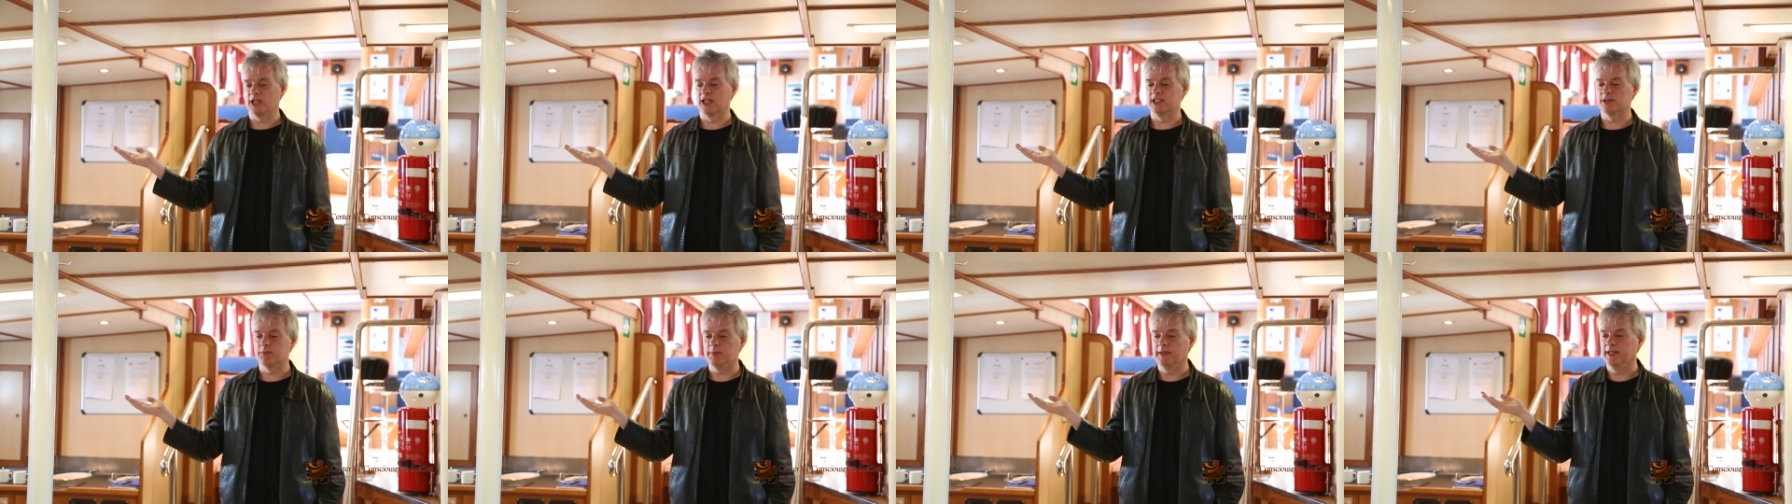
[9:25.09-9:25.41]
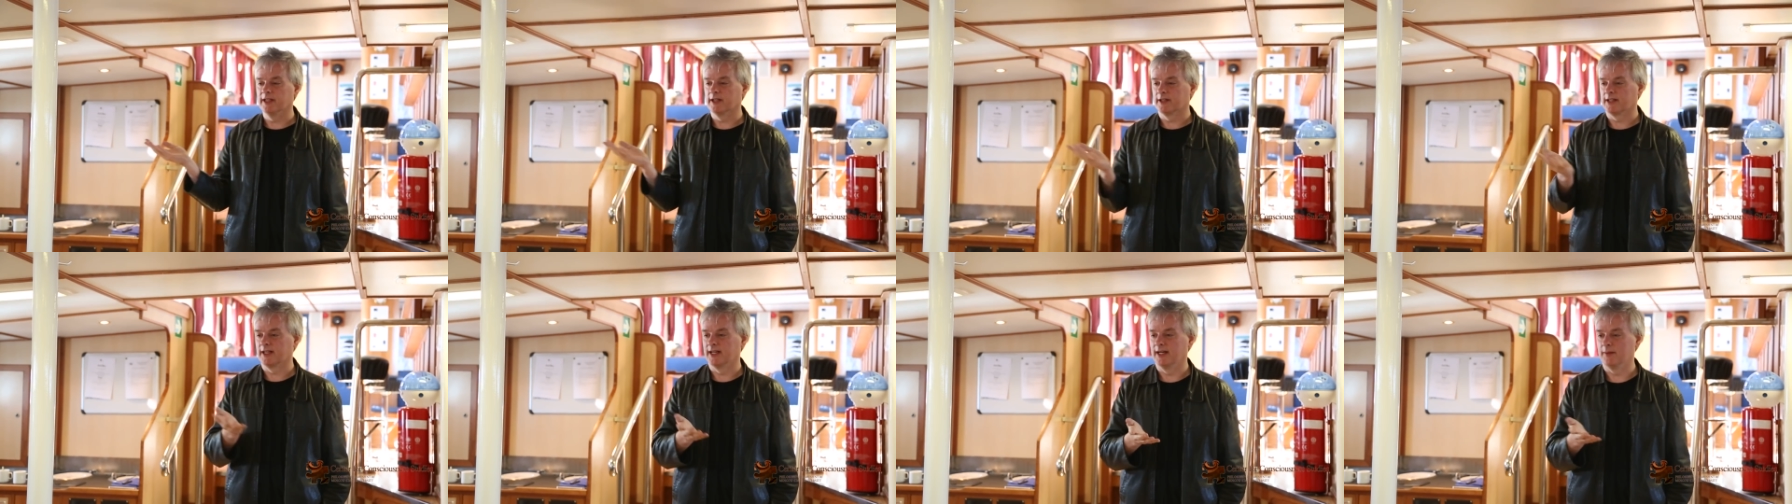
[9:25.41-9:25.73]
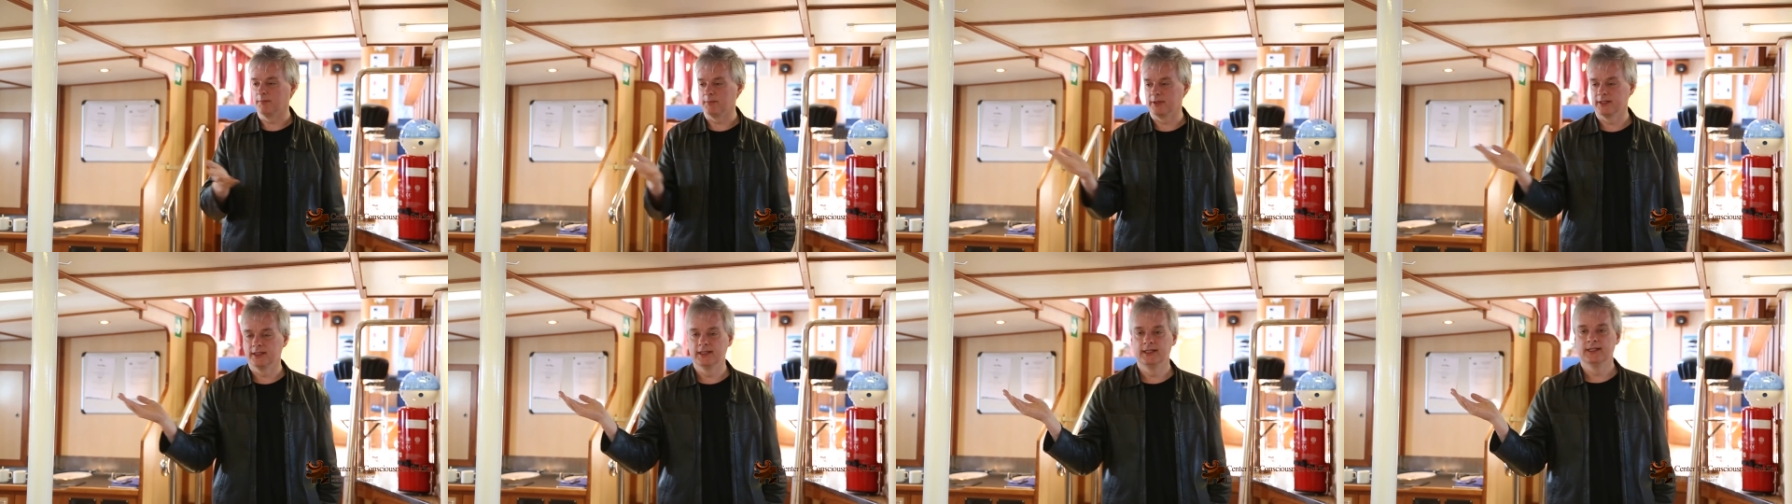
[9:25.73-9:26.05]
as being a
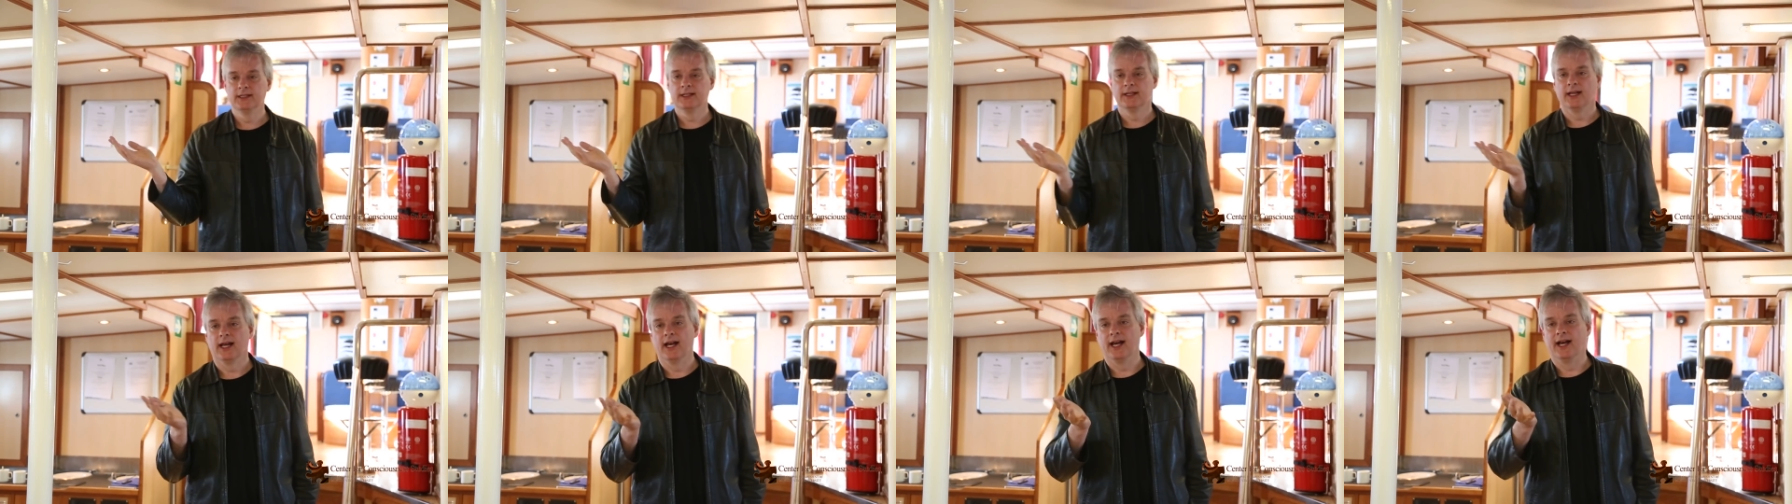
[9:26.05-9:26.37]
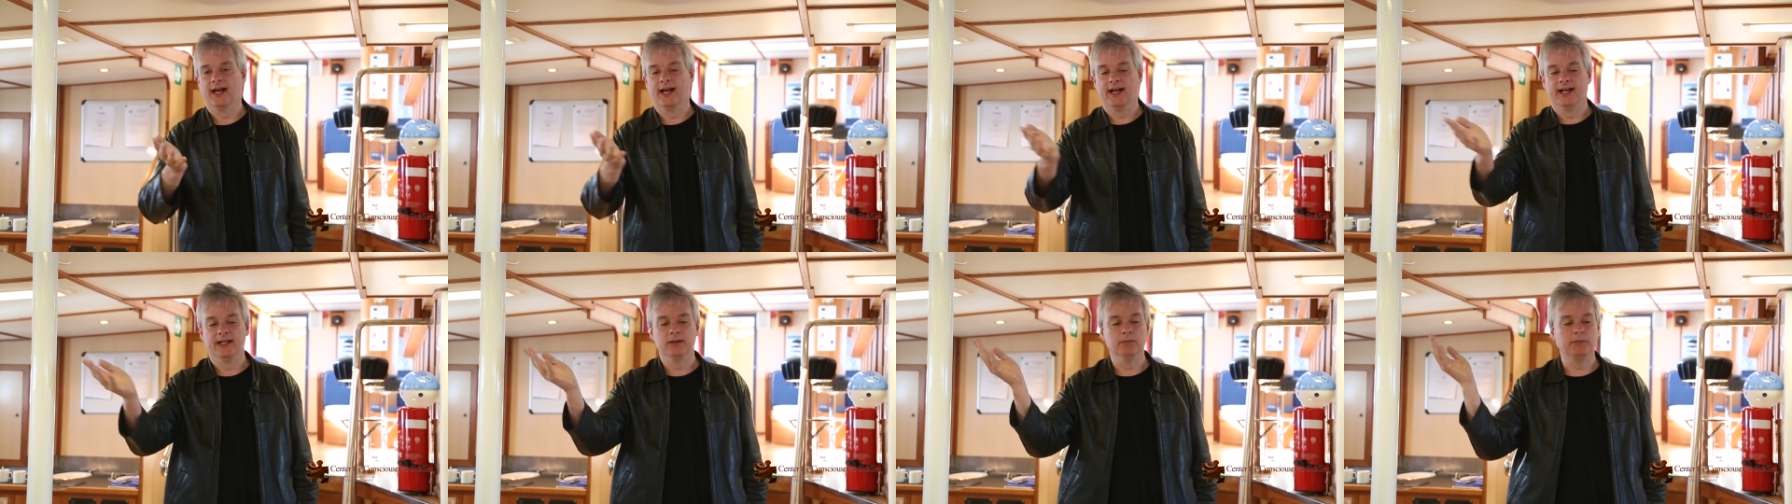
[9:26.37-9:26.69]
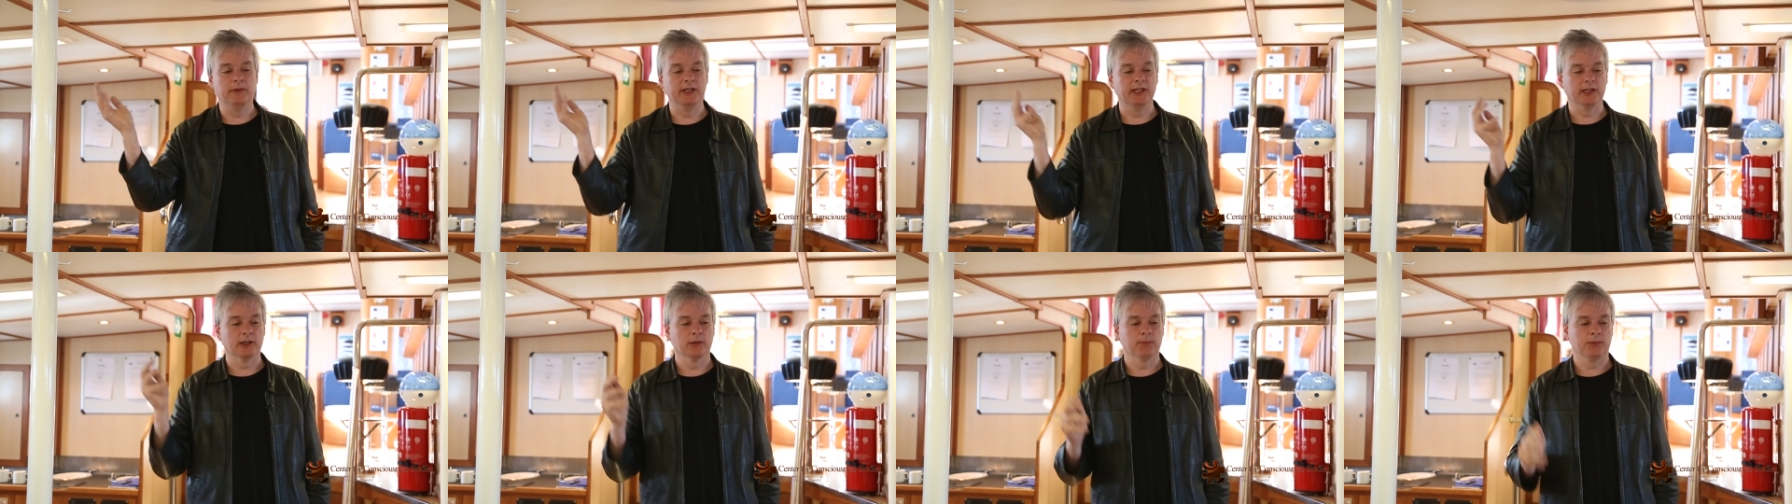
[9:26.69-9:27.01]
cup and
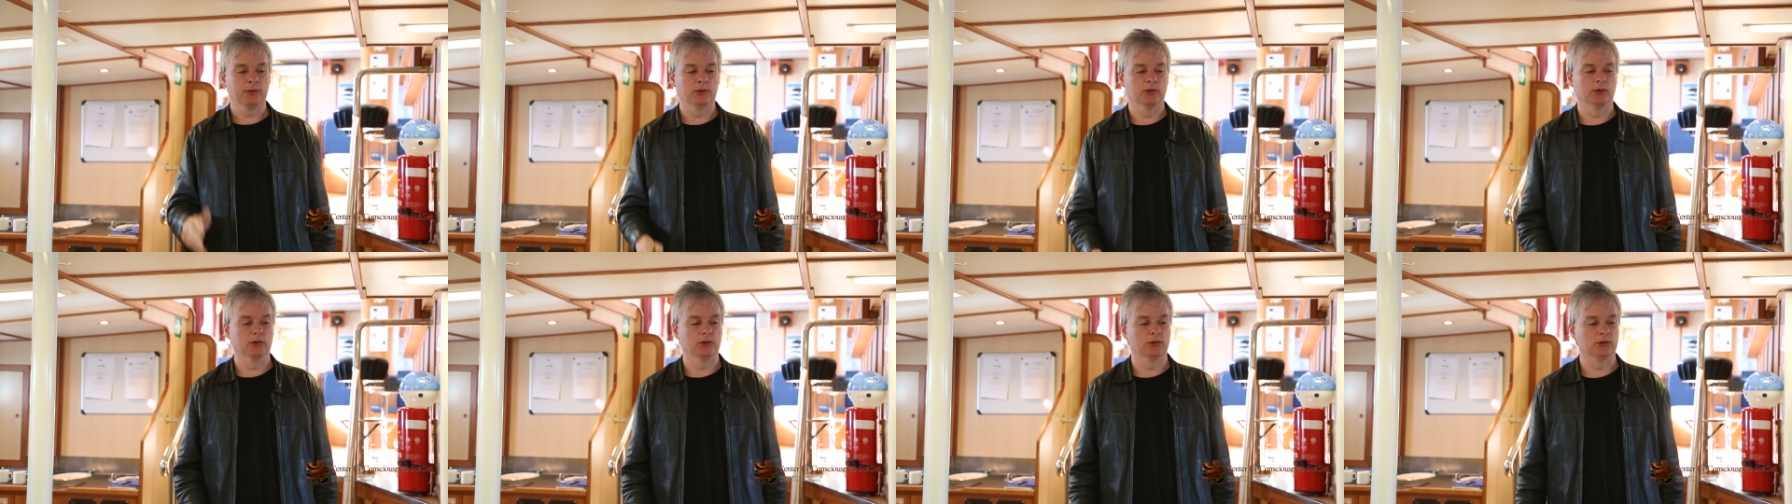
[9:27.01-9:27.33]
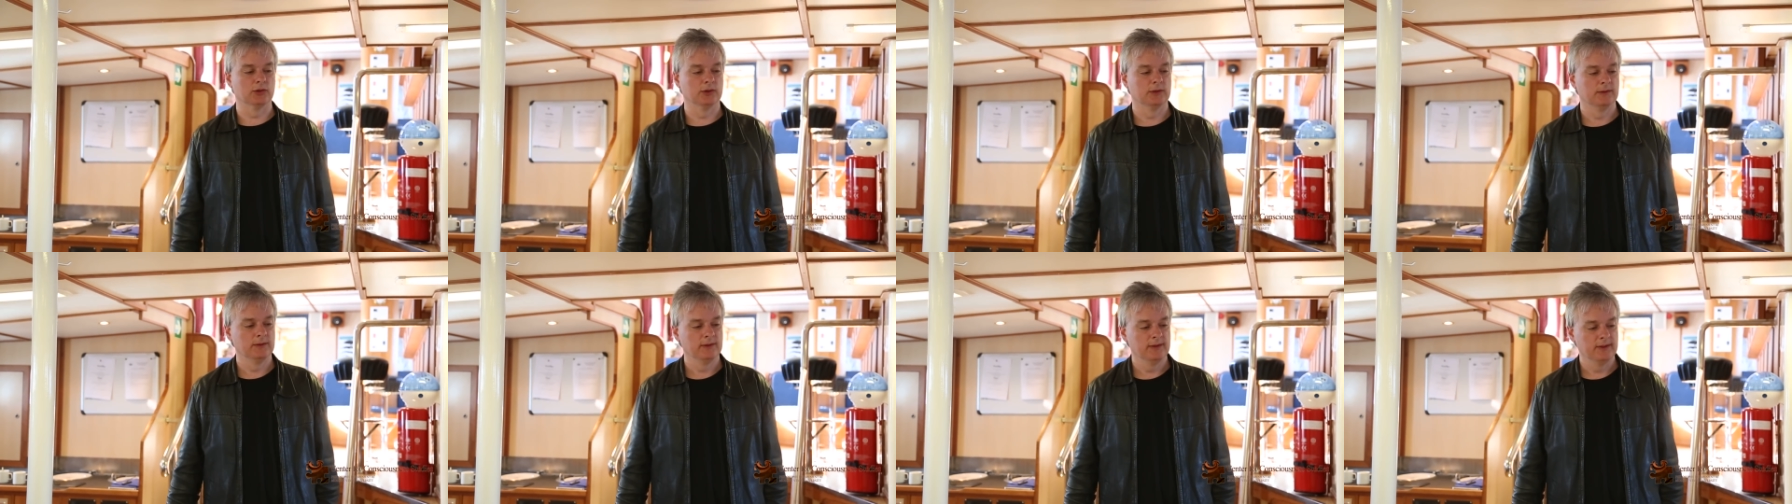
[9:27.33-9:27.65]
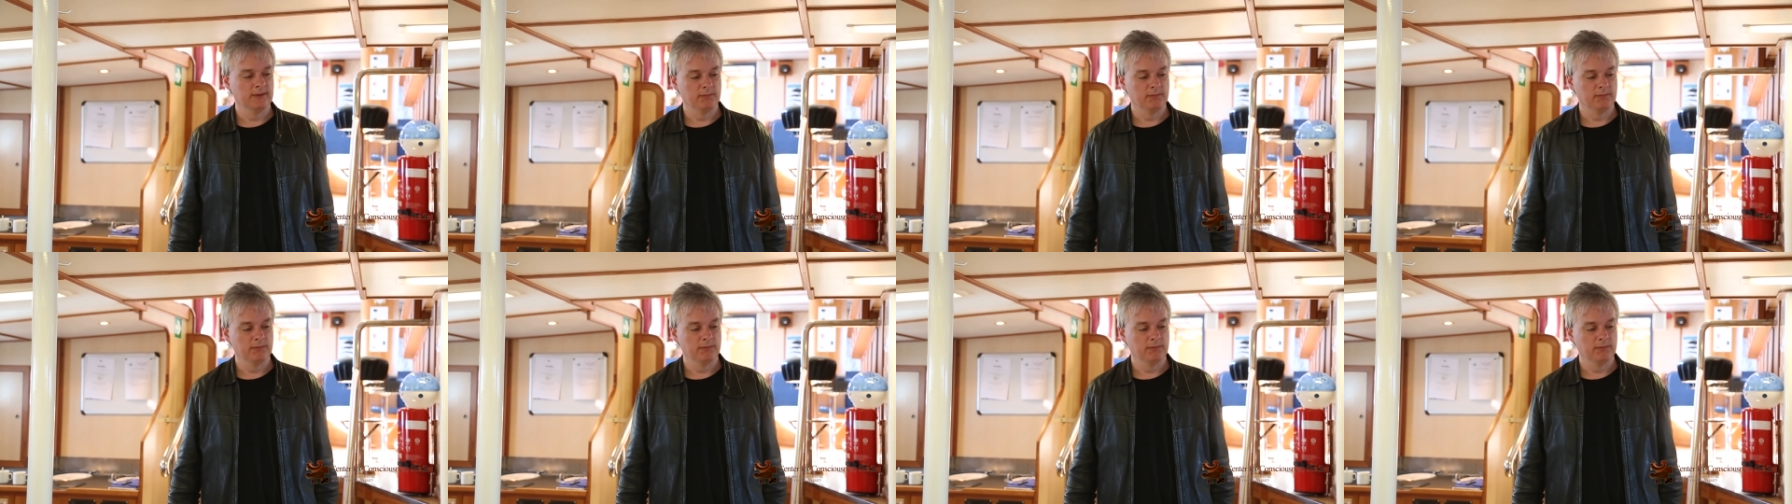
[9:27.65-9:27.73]
being a pole,